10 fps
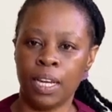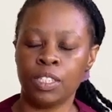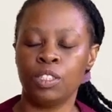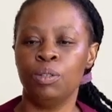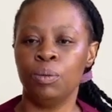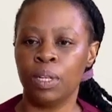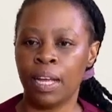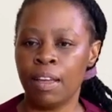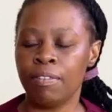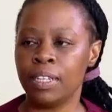Yes, you will
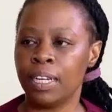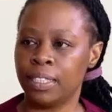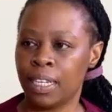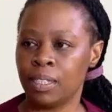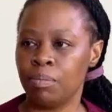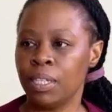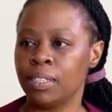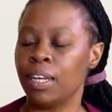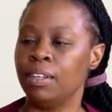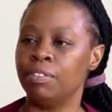have an
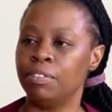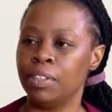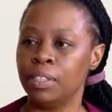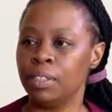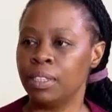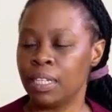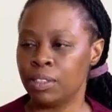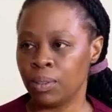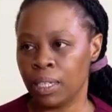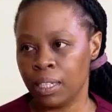adjustment and feel
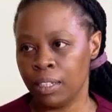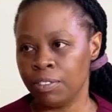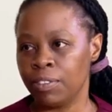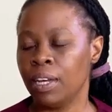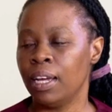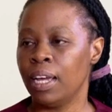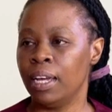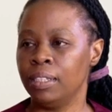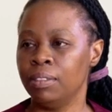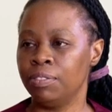that relief
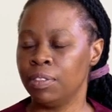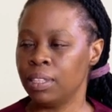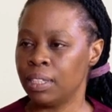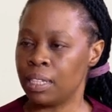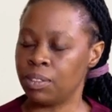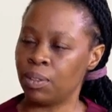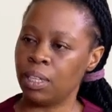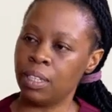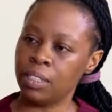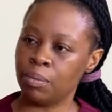and feel that
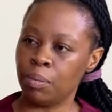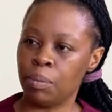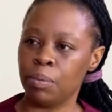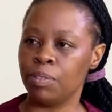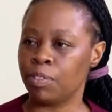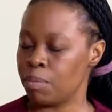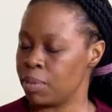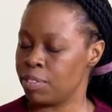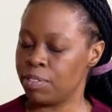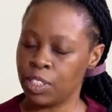release maybe from
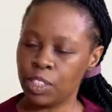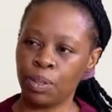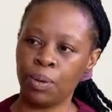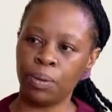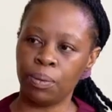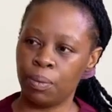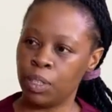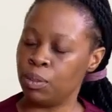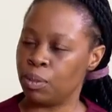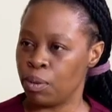the physio
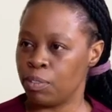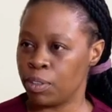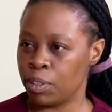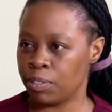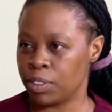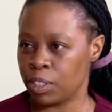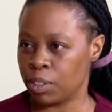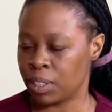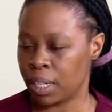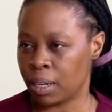when you go for your
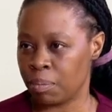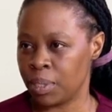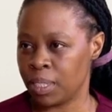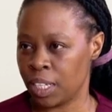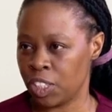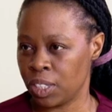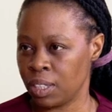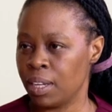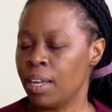physiotherapy session.